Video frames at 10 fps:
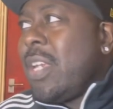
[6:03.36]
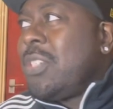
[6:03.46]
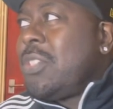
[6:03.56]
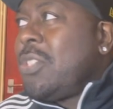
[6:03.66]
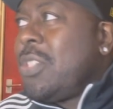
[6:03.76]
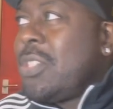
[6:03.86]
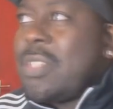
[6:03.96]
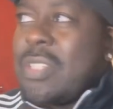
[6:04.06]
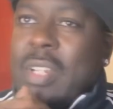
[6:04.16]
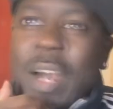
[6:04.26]
is
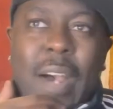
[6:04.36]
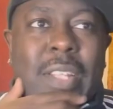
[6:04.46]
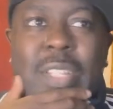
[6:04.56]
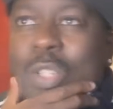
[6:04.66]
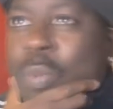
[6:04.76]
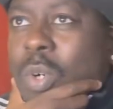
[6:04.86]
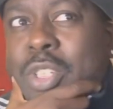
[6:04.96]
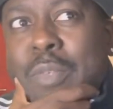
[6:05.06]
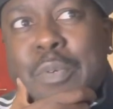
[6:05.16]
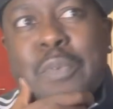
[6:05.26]
just... I need to
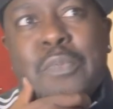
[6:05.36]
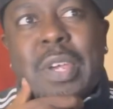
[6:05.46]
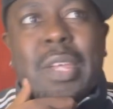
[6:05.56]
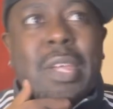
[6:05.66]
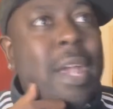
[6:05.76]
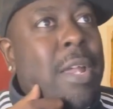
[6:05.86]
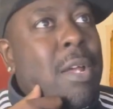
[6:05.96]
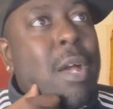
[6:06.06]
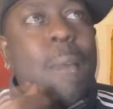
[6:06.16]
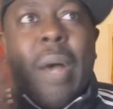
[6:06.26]
watch the movie again,
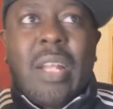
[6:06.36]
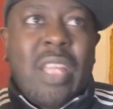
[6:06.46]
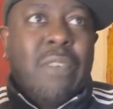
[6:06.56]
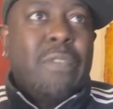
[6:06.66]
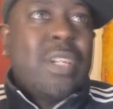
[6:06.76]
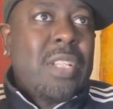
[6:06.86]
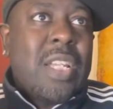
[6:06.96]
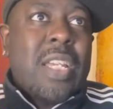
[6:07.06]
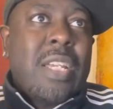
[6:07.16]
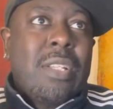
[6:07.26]
but I definitely
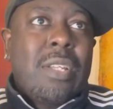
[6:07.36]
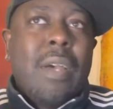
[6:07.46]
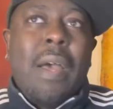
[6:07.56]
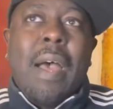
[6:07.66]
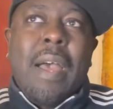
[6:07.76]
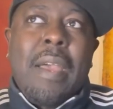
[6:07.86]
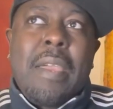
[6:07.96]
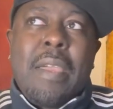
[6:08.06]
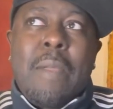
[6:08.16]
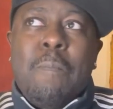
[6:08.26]
need
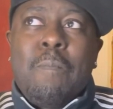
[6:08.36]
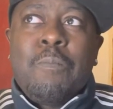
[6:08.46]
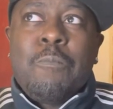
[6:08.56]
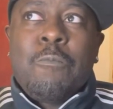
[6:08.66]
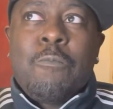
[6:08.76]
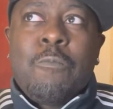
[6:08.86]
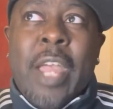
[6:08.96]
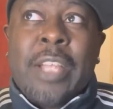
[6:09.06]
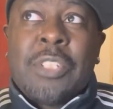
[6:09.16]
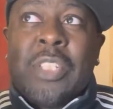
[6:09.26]
a
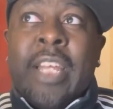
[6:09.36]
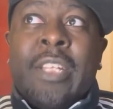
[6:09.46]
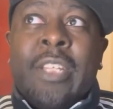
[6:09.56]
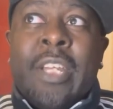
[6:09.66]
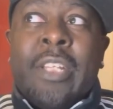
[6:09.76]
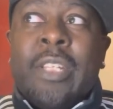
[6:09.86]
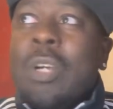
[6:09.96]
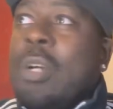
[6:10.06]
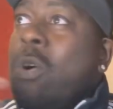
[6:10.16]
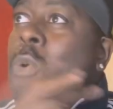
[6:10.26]
extended
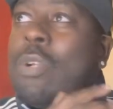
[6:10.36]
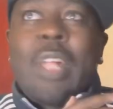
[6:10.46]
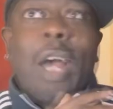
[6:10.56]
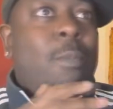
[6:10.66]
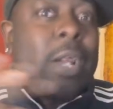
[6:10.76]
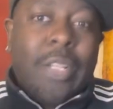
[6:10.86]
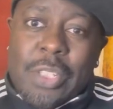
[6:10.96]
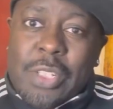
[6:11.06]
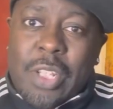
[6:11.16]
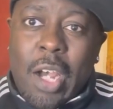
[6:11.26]
or
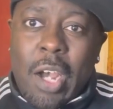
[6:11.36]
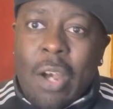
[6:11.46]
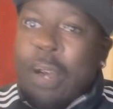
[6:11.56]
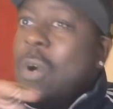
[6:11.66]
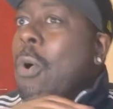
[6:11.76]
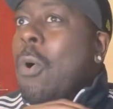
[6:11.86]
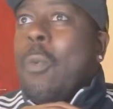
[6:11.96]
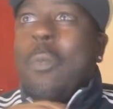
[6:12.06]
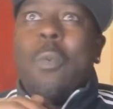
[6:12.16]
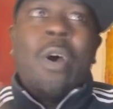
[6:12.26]
director's cut
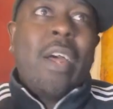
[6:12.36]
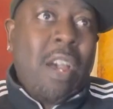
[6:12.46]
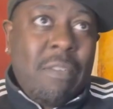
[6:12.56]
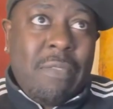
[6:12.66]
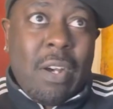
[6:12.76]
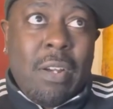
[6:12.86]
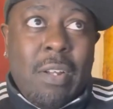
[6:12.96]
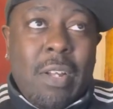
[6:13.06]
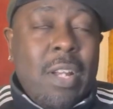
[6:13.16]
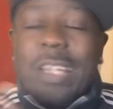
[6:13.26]
or whatever.
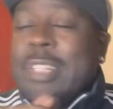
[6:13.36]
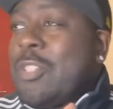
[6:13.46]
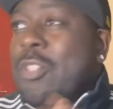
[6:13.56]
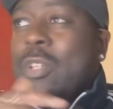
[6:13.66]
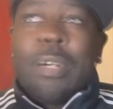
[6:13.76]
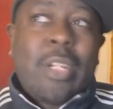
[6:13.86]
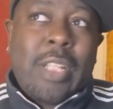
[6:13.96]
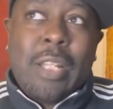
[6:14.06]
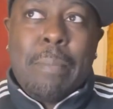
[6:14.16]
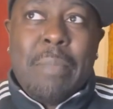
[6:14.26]
And this is longer
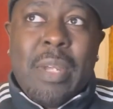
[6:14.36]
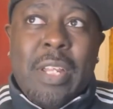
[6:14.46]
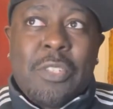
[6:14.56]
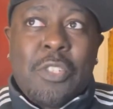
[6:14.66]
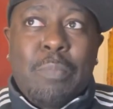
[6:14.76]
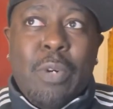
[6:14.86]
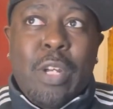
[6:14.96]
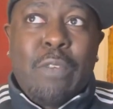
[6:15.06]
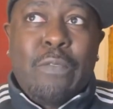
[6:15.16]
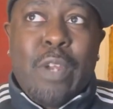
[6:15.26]
than a minute
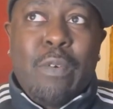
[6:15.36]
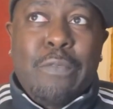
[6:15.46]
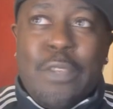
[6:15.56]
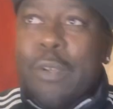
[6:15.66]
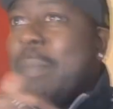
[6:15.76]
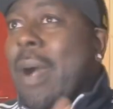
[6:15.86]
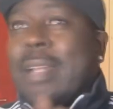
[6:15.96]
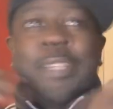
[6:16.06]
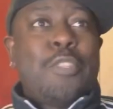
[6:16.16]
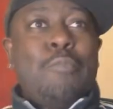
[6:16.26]
spoiler-free review,
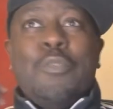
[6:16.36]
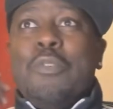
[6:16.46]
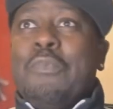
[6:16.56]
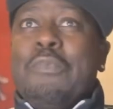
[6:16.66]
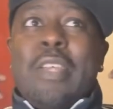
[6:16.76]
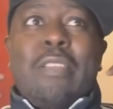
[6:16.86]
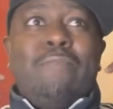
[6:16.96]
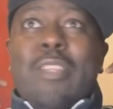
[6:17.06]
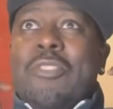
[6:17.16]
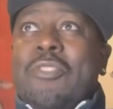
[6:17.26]
but this movie
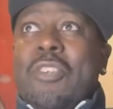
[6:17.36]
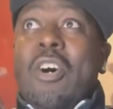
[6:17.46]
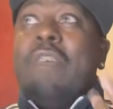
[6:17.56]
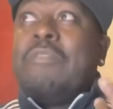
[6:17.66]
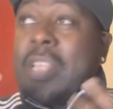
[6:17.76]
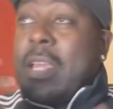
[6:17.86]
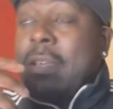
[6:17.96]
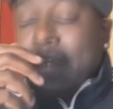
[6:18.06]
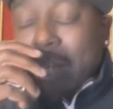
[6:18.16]
deserves it,